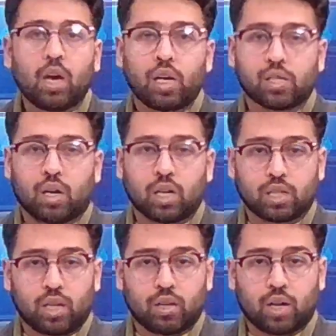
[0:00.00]
Ishaq
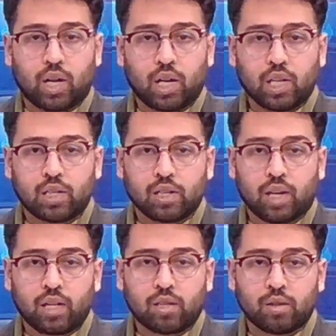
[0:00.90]
Dar highlighted
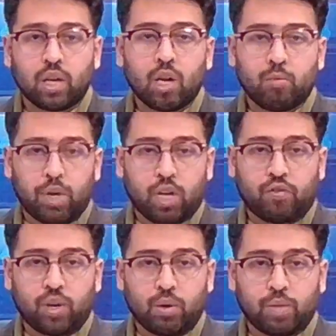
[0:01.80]
that the
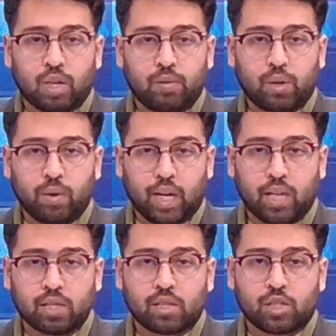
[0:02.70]

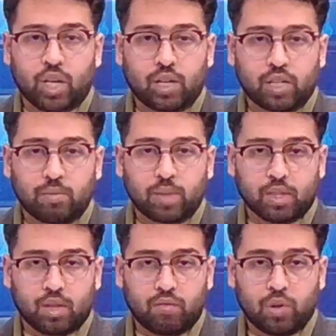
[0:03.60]
PFOWA's charity
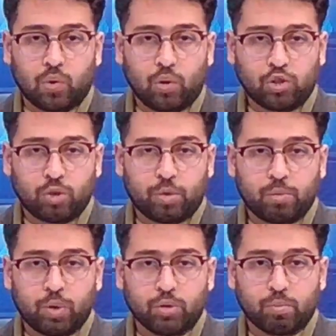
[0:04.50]
bazaar will also
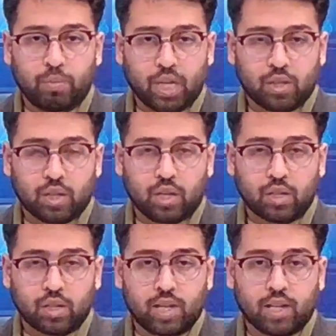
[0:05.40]
promote better
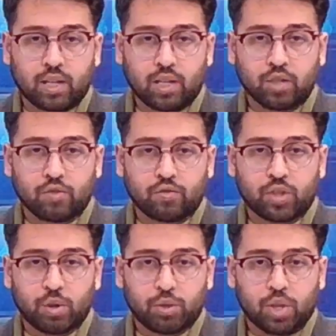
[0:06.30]
understanding of
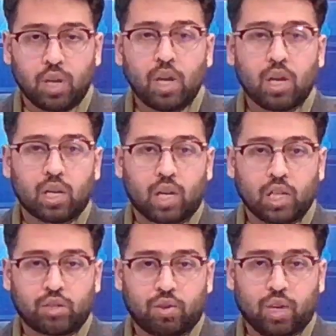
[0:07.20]
social,
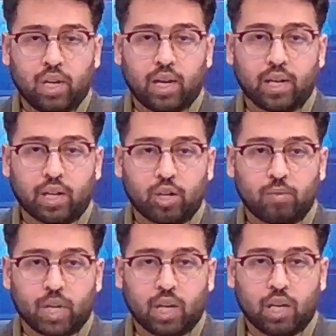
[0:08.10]
cultural and
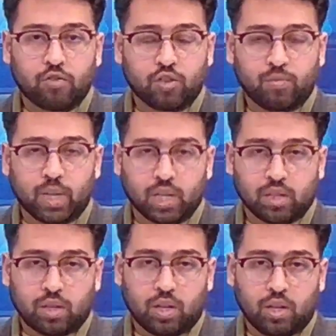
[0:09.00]
economic life of
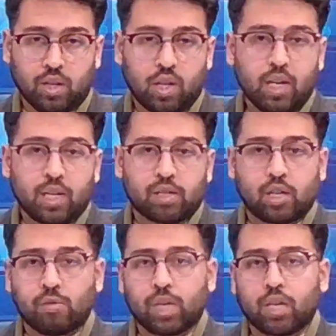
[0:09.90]
Pakistan,
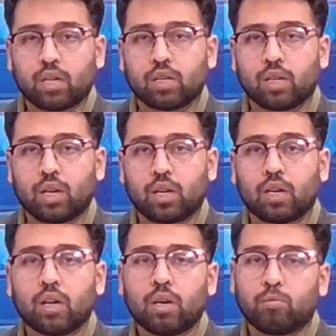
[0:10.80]
terming the
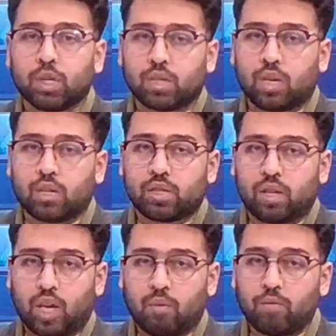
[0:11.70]
bazaar's
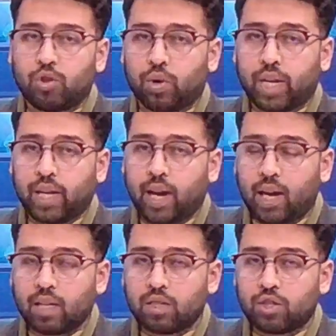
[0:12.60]
theme joining
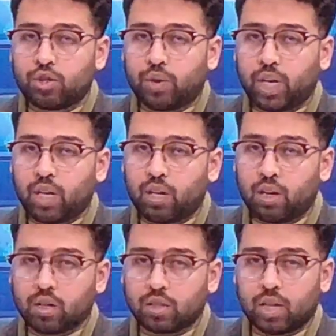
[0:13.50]
hands joining
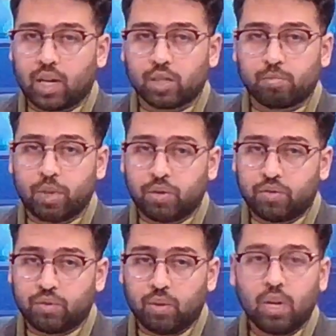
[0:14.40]
hearts as
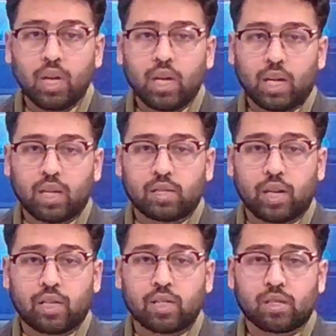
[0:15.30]
beautiful he
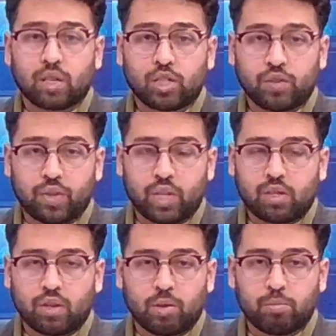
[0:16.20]
said such
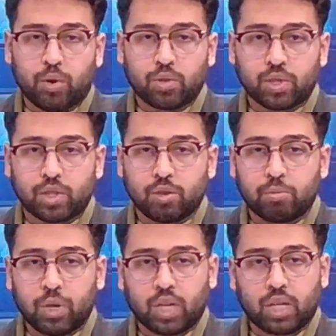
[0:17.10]
events are important in
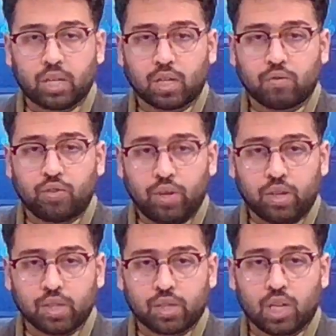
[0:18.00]
bringing the
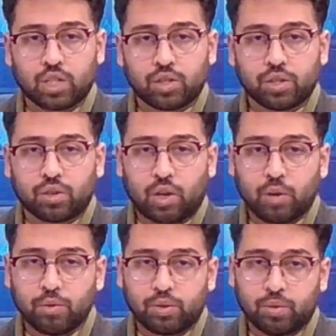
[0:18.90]
various cultures
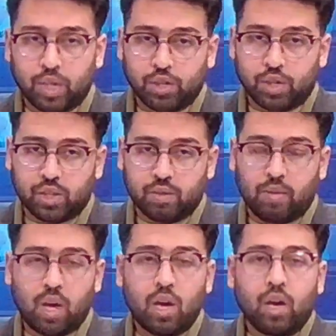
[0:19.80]
close to each other
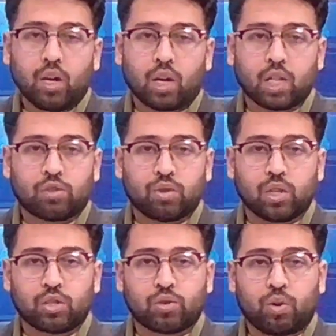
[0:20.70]

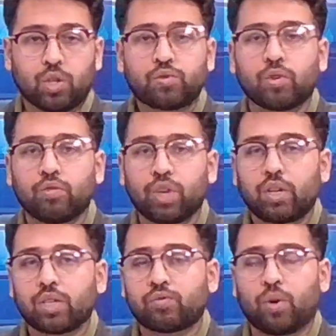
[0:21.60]
cultural stalls from
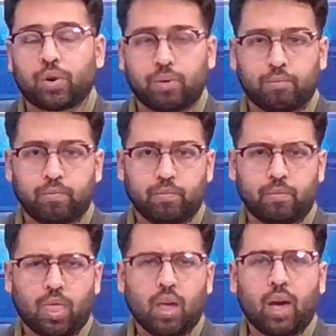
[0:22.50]
various foreign
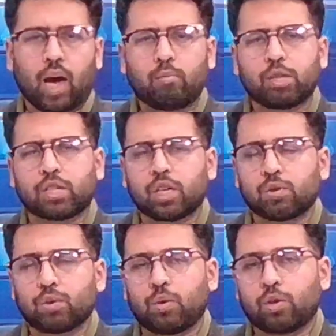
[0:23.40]

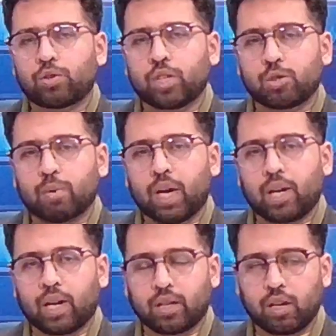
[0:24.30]
embassies were also displayed
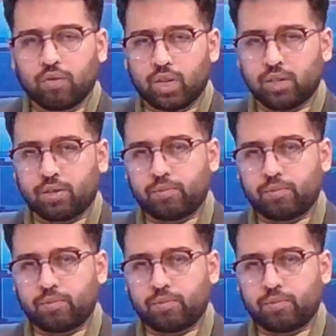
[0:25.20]
at the event